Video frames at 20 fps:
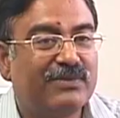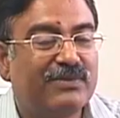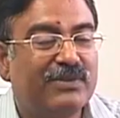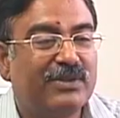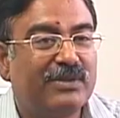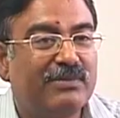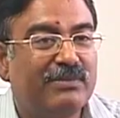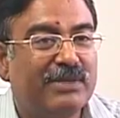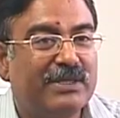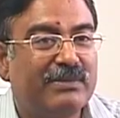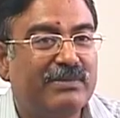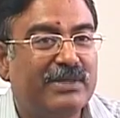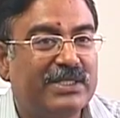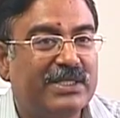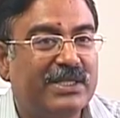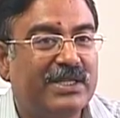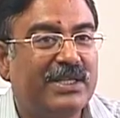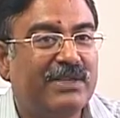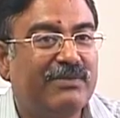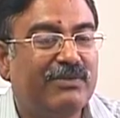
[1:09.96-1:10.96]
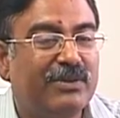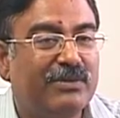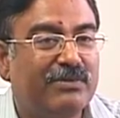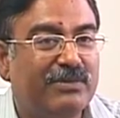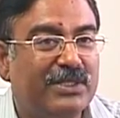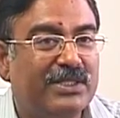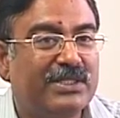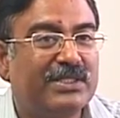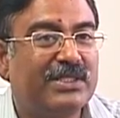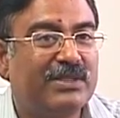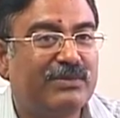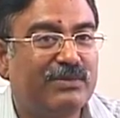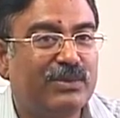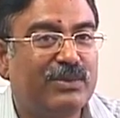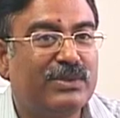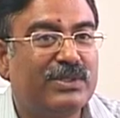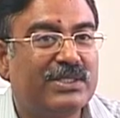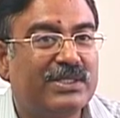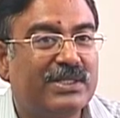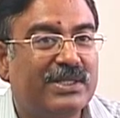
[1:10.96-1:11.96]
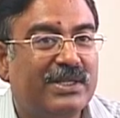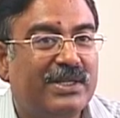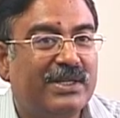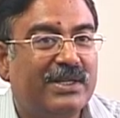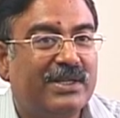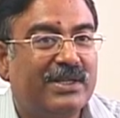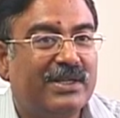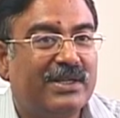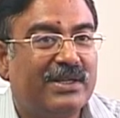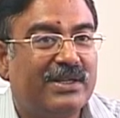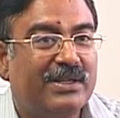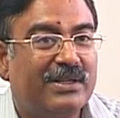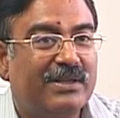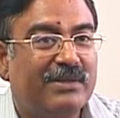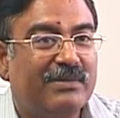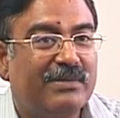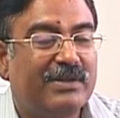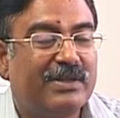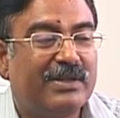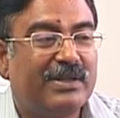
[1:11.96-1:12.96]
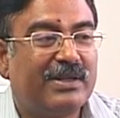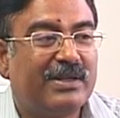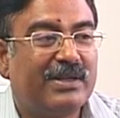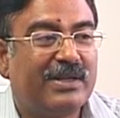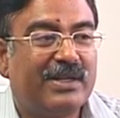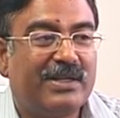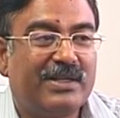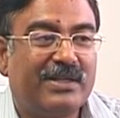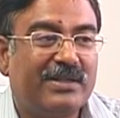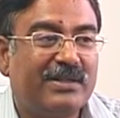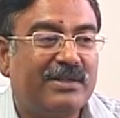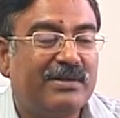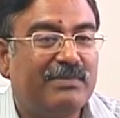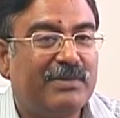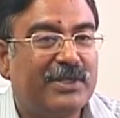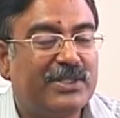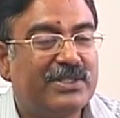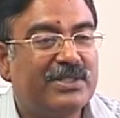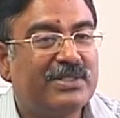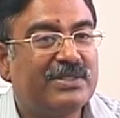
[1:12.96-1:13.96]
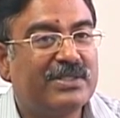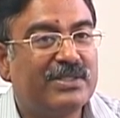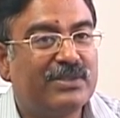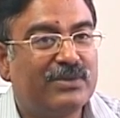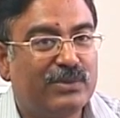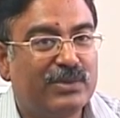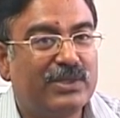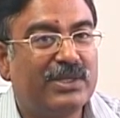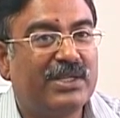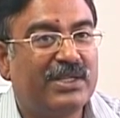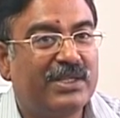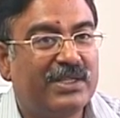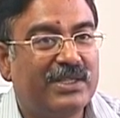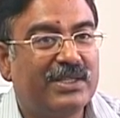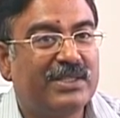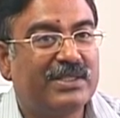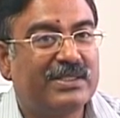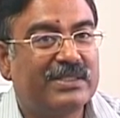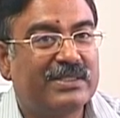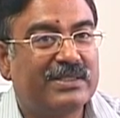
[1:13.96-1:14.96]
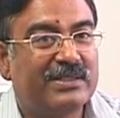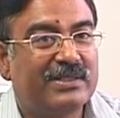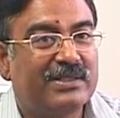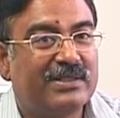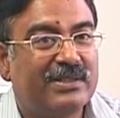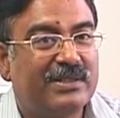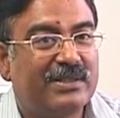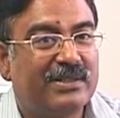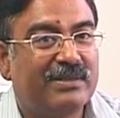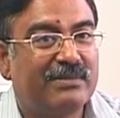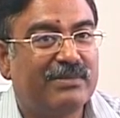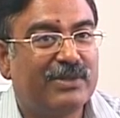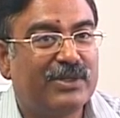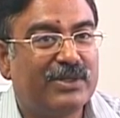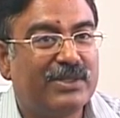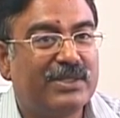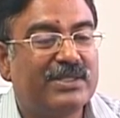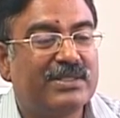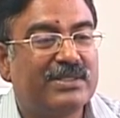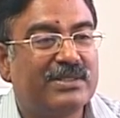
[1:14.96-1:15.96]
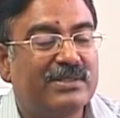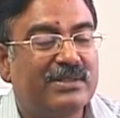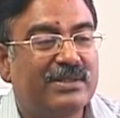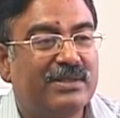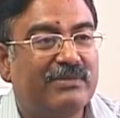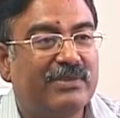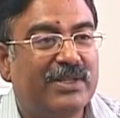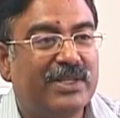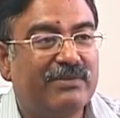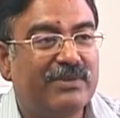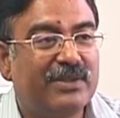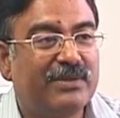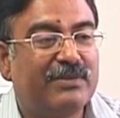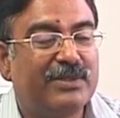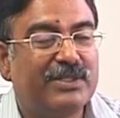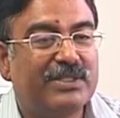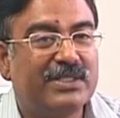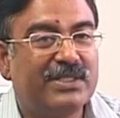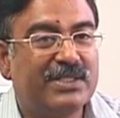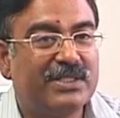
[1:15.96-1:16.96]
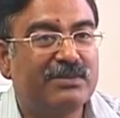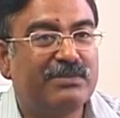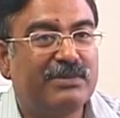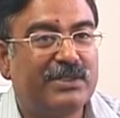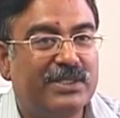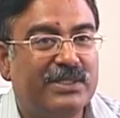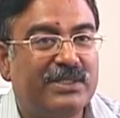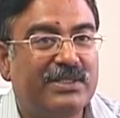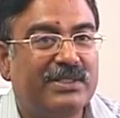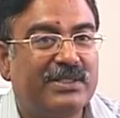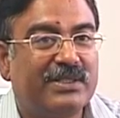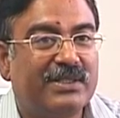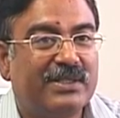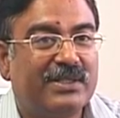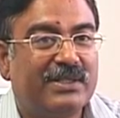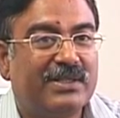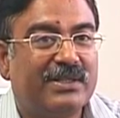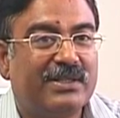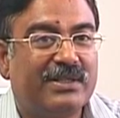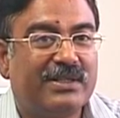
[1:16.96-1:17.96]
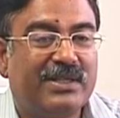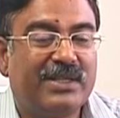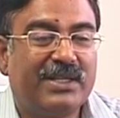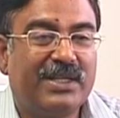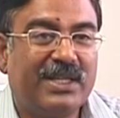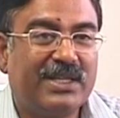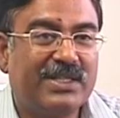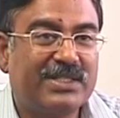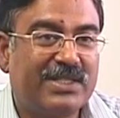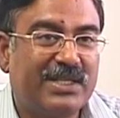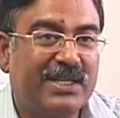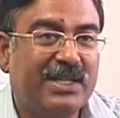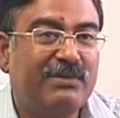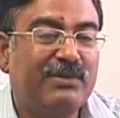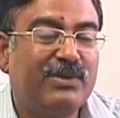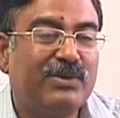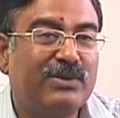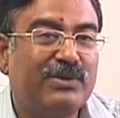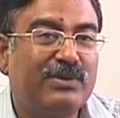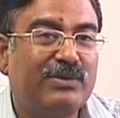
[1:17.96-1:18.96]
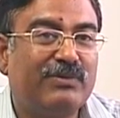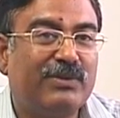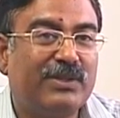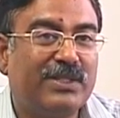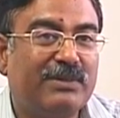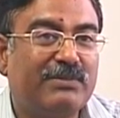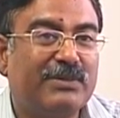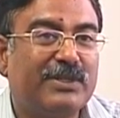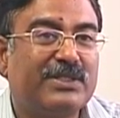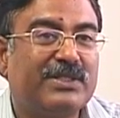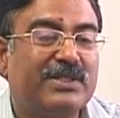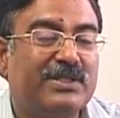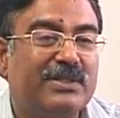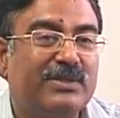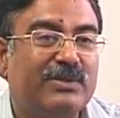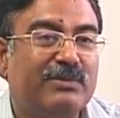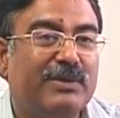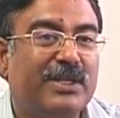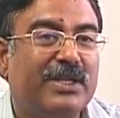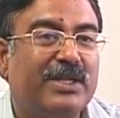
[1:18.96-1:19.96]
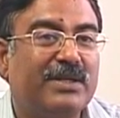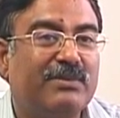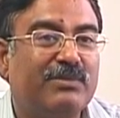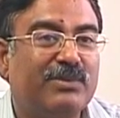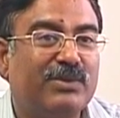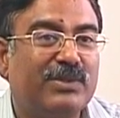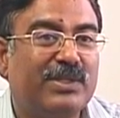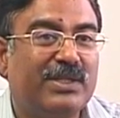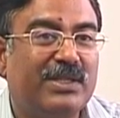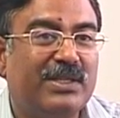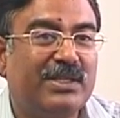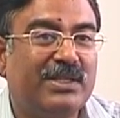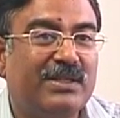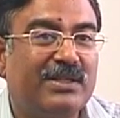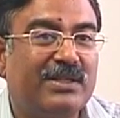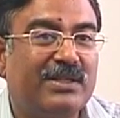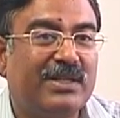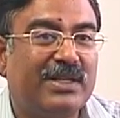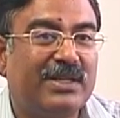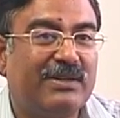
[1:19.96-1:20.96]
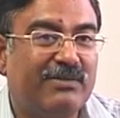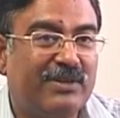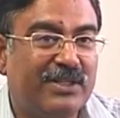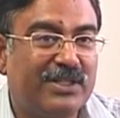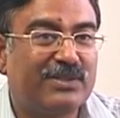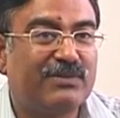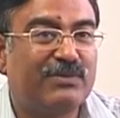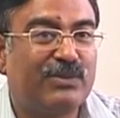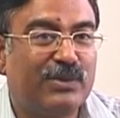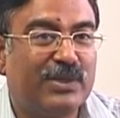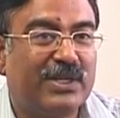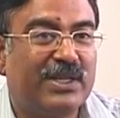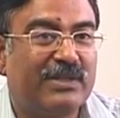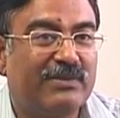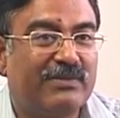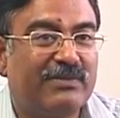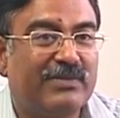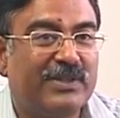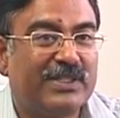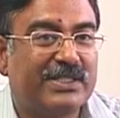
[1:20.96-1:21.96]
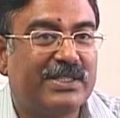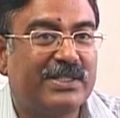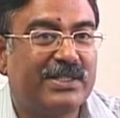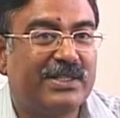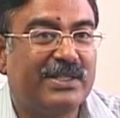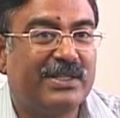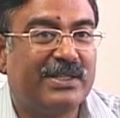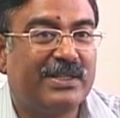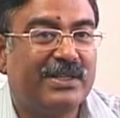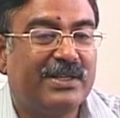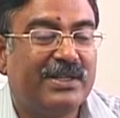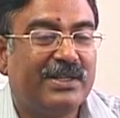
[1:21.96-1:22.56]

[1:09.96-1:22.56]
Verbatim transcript: is for basically for burns and wounds uh, and uh, patients in rural areas uh, because uh, whenever a person is burnt uh, it takes time to for the person to bring him to the advanced wound care facility.